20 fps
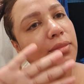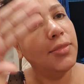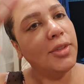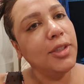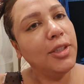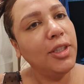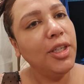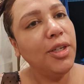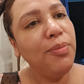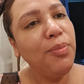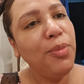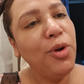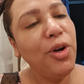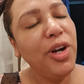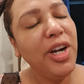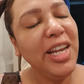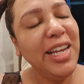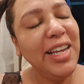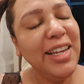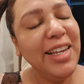Good
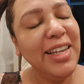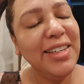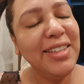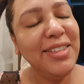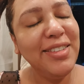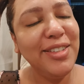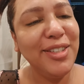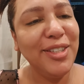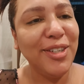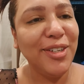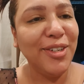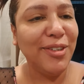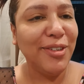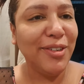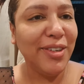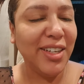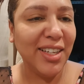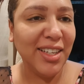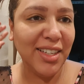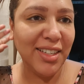morning, so
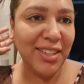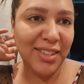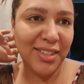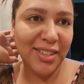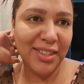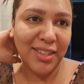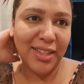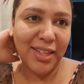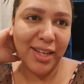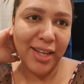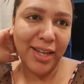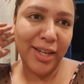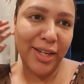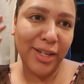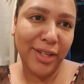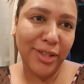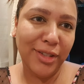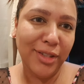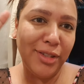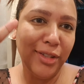it's
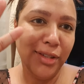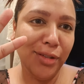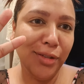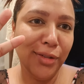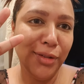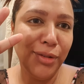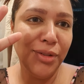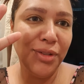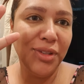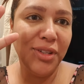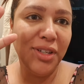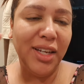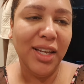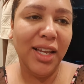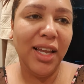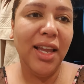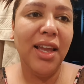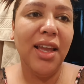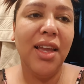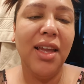day 2,
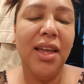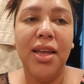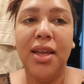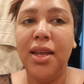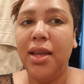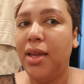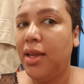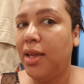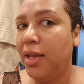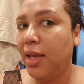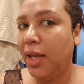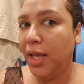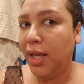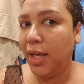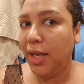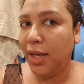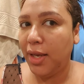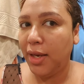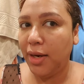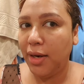
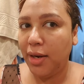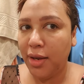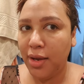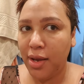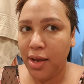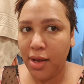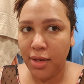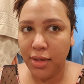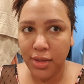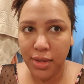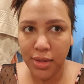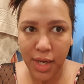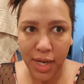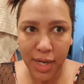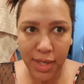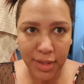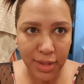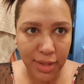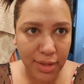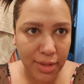and as you
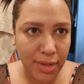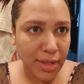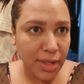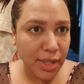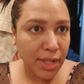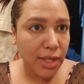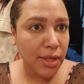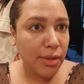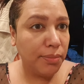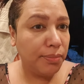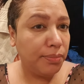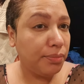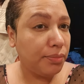guys can see,